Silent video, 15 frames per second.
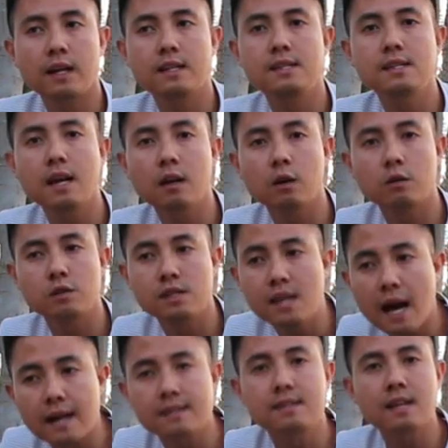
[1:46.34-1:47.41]
kind of signals,
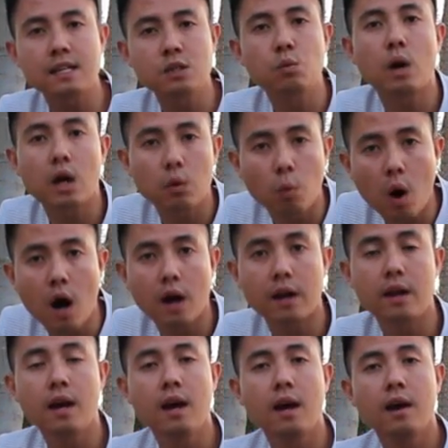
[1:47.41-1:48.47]
yes, that's what I want,
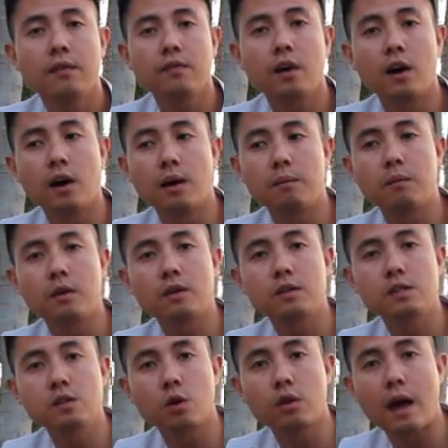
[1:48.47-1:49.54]

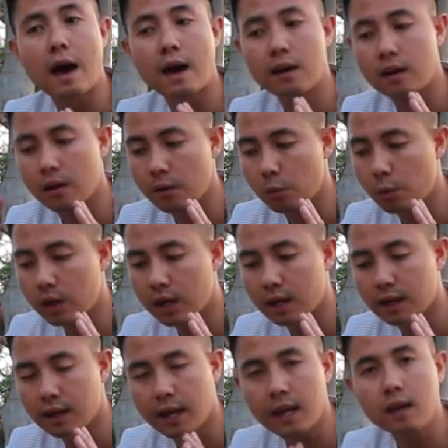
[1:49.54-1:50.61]
so that we
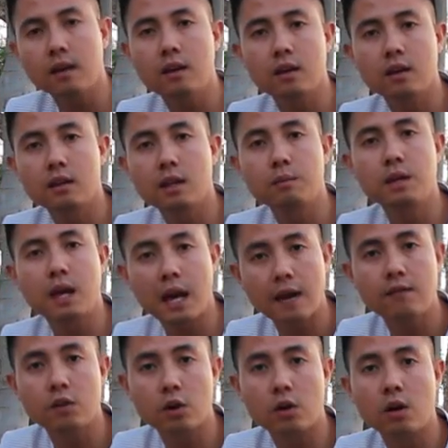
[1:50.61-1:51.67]
can link the
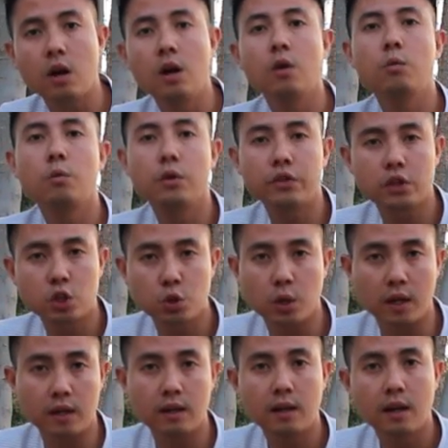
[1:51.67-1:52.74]
behavior with the
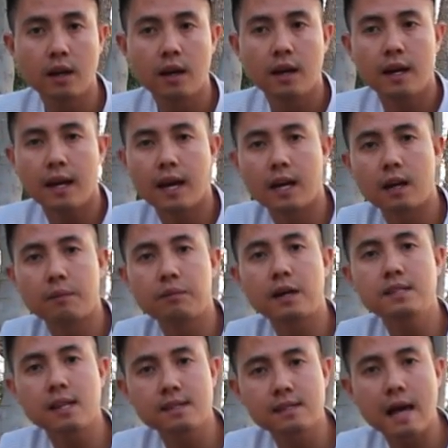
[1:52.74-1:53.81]
treat. And
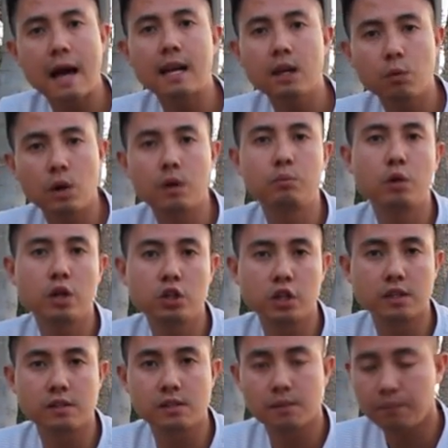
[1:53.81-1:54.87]
that's exactly what a bridge
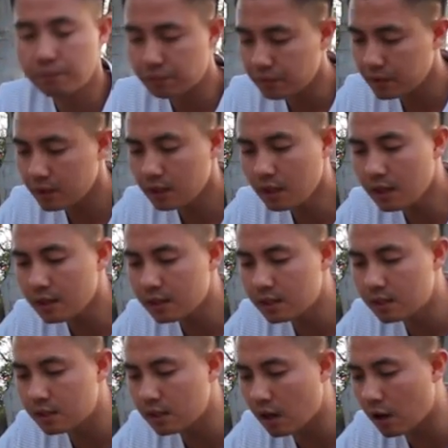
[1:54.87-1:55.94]
is.
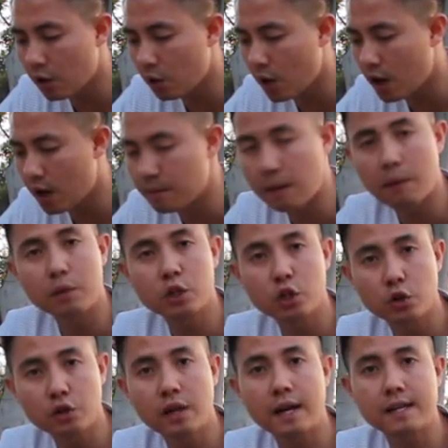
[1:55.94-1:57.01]
So I'm going to show
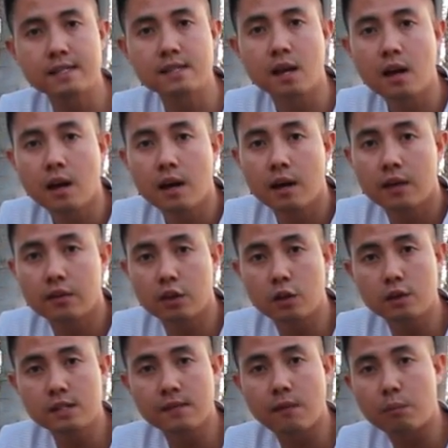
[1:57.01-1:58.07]
you guys the
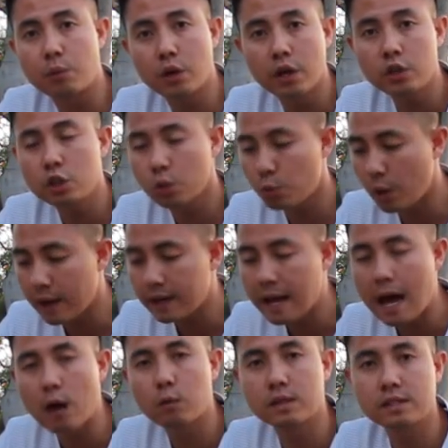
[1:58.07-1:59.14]
use of a bridge right
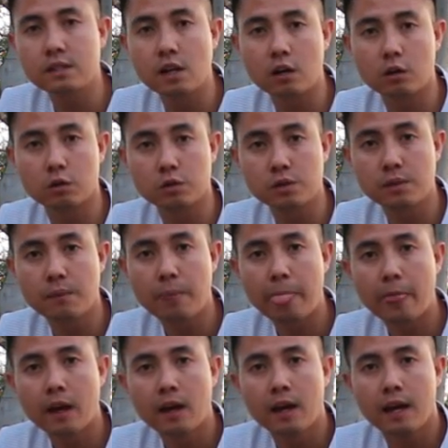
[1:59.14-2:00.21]
now with Snuggles.
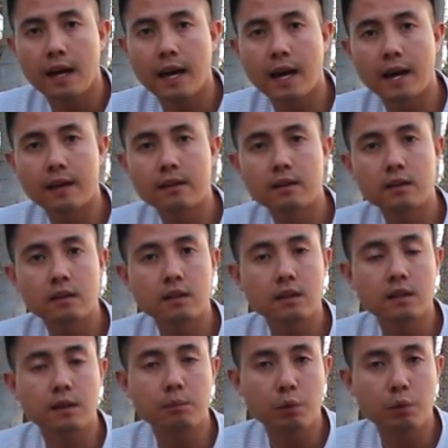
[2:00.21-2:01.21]
And the